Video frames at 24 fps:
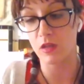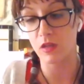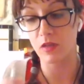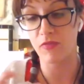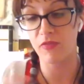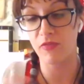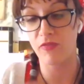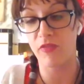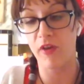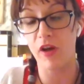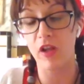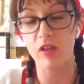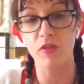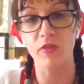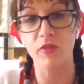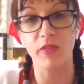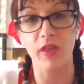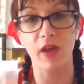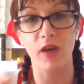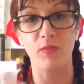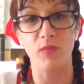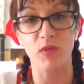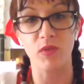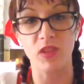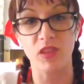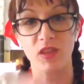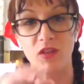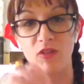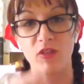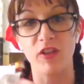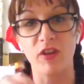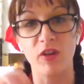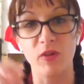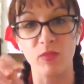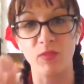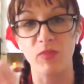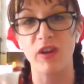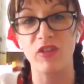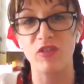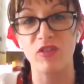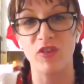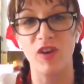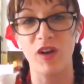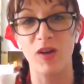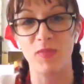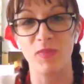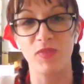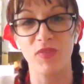follow them with their little
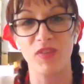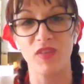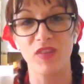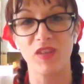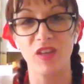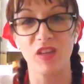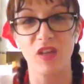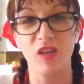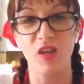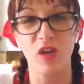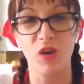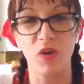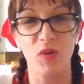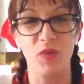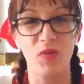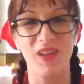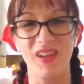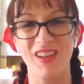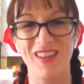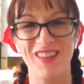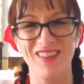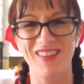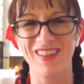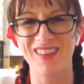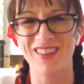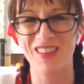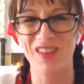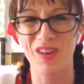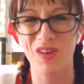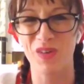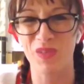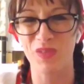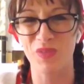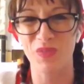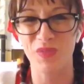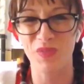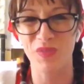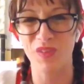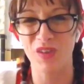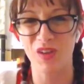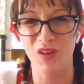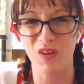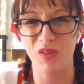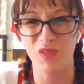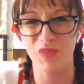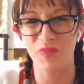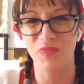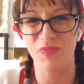breadcrumbs, you know? And it's like,
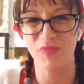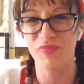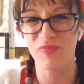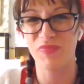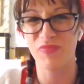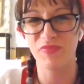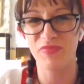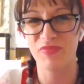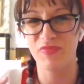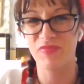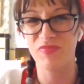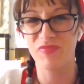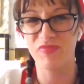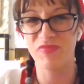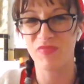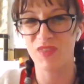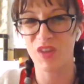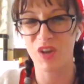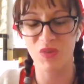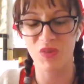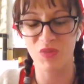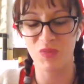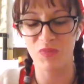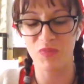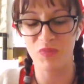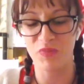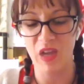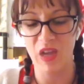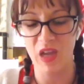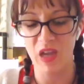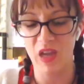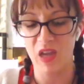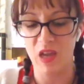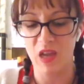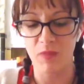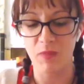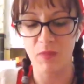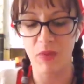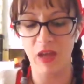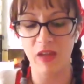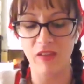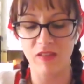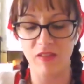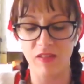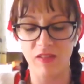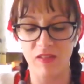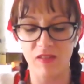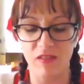no.
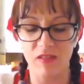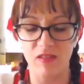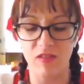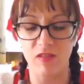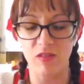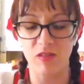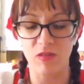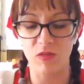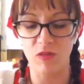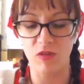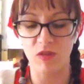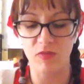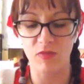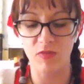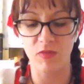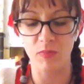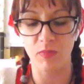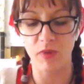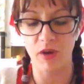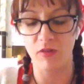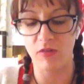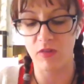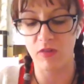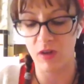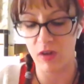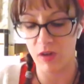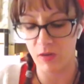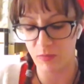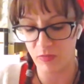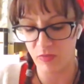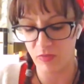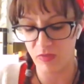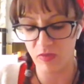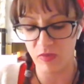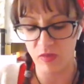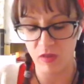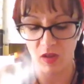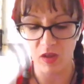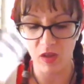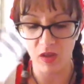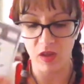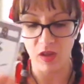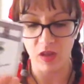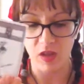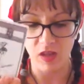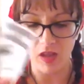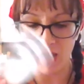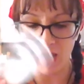Pisces is too good for breadcrumbs.
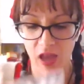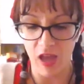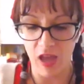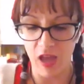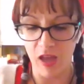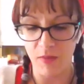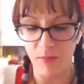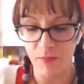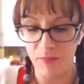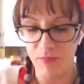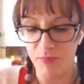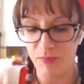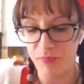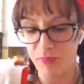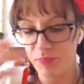Yeah.